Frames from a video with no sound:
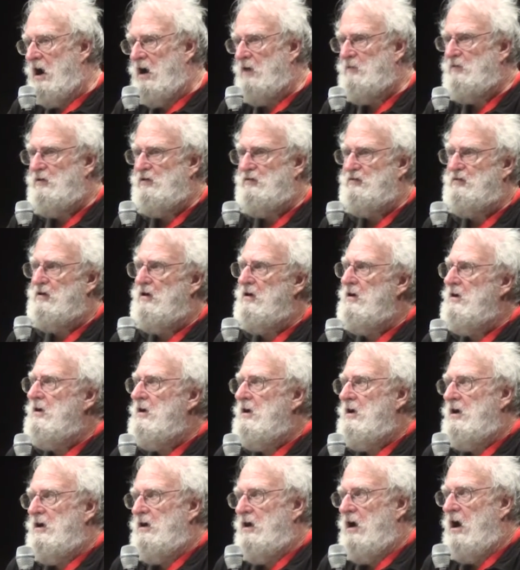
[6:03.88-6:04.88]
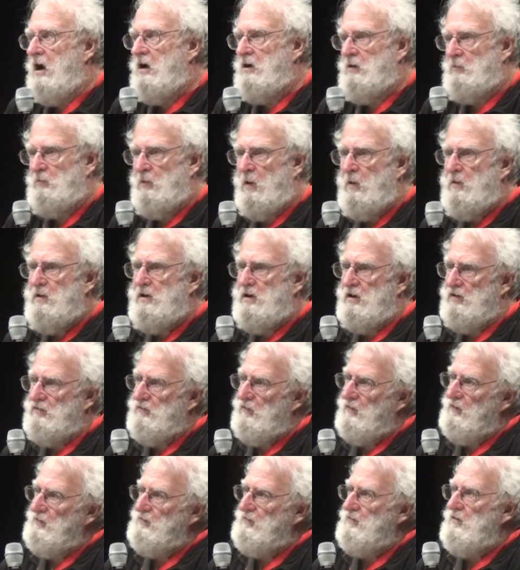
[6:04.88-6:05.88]
I was very
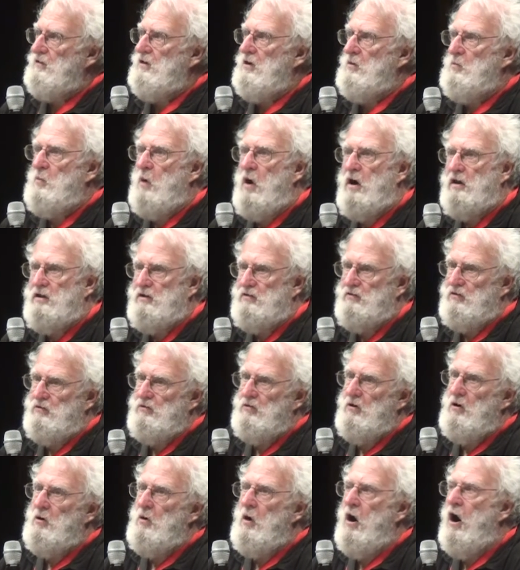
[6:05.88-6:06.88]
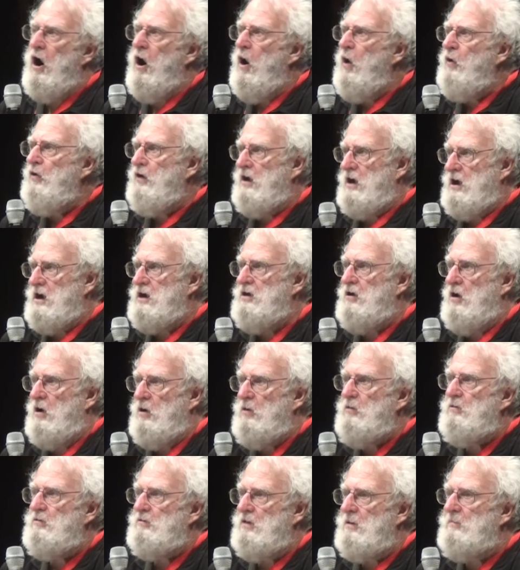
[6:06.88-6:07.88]
interested in wanting to know all the
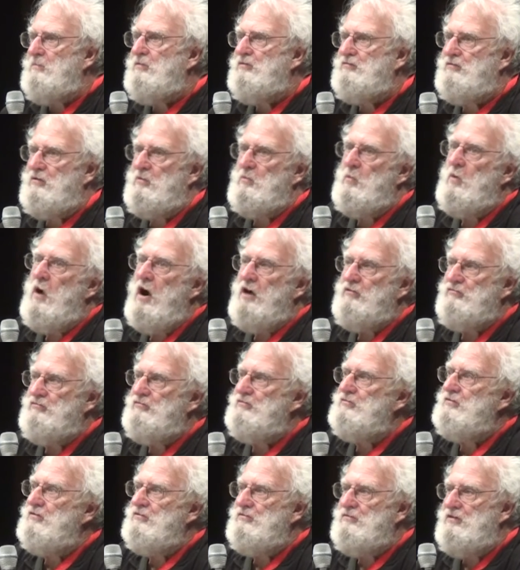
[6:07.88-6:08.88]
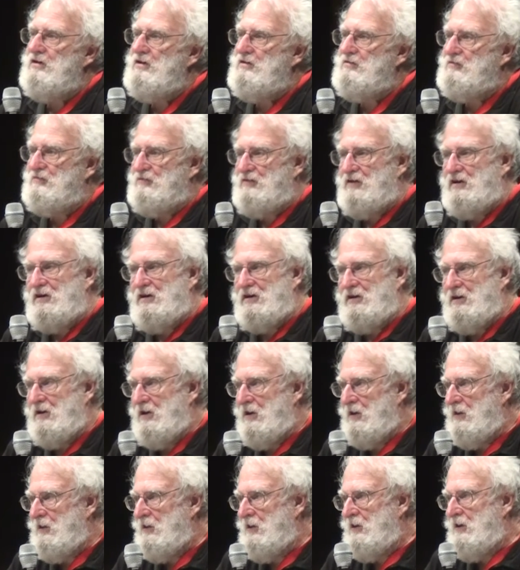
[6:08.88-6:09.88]
800 numbers in Washington, D.C.
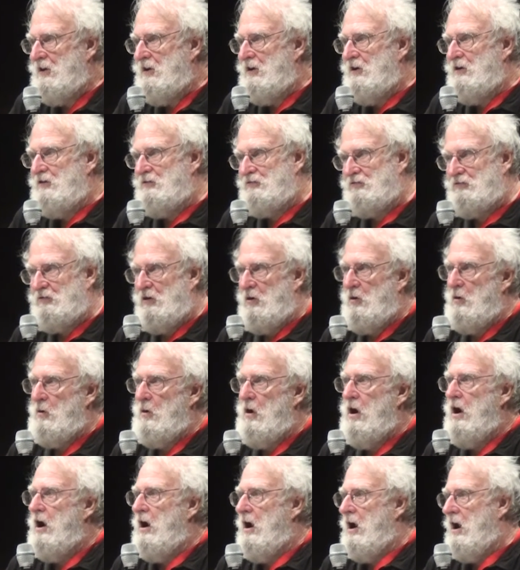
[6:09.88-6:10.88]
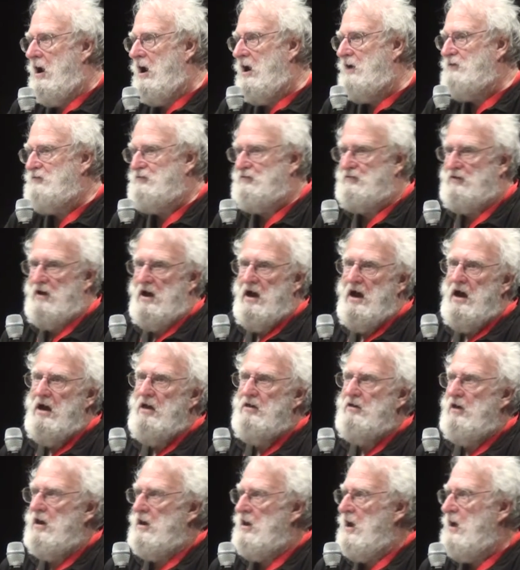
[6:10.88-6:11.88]
So I
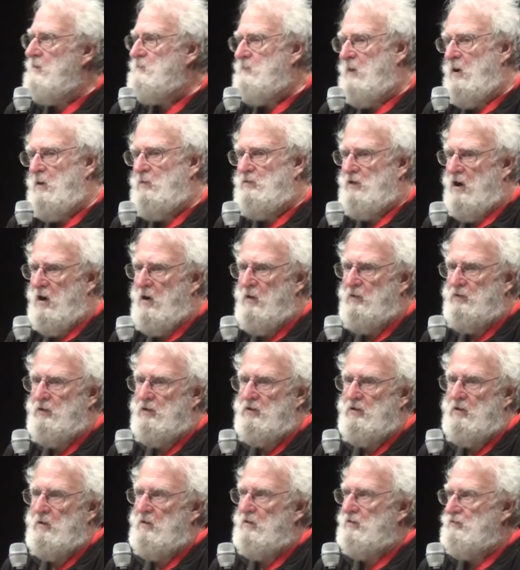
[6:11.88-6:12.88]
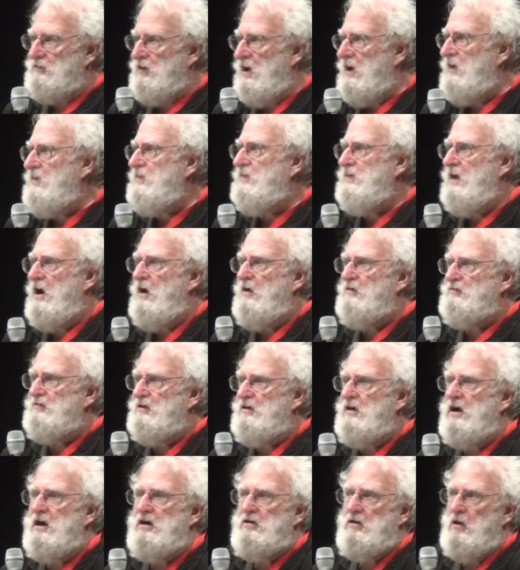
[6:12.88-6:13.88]
scanned and I found out that there are
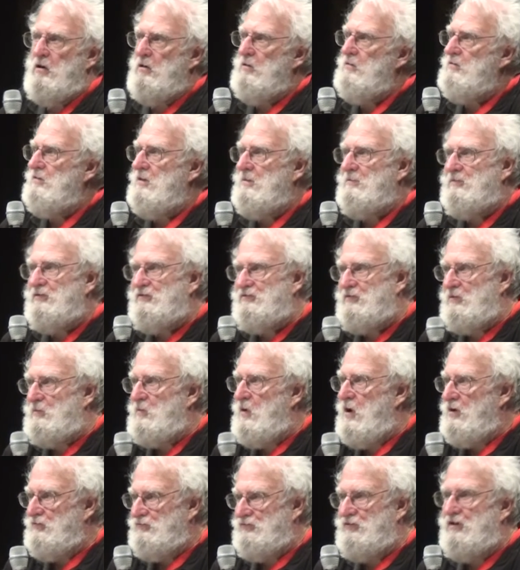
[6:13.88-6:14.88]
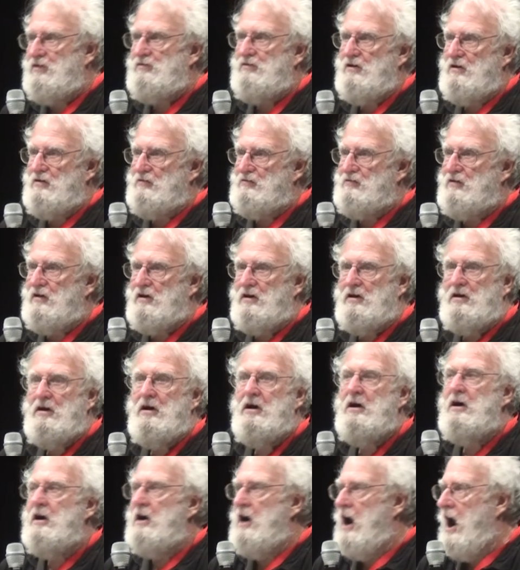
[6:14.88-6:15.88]
10,800 numbers in Washington, D.C.
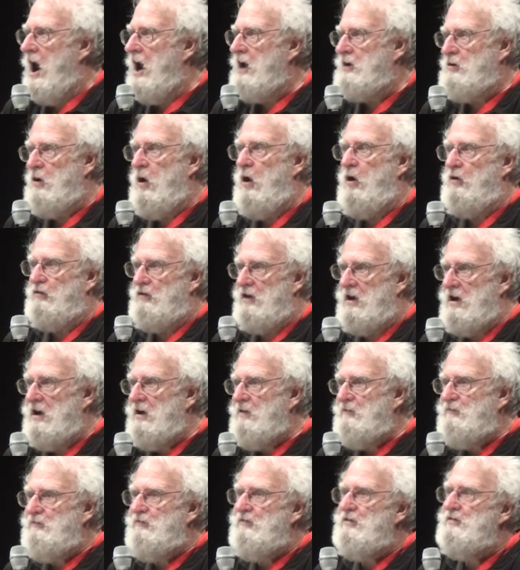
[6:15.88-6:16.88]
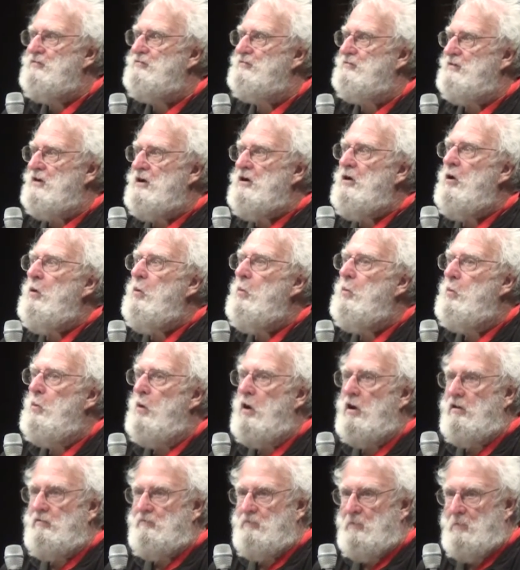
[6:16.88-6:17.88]
I called every single
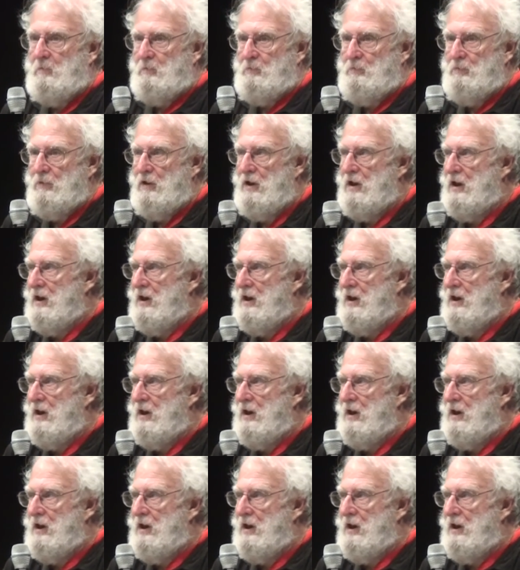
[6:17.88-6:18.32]
one of them.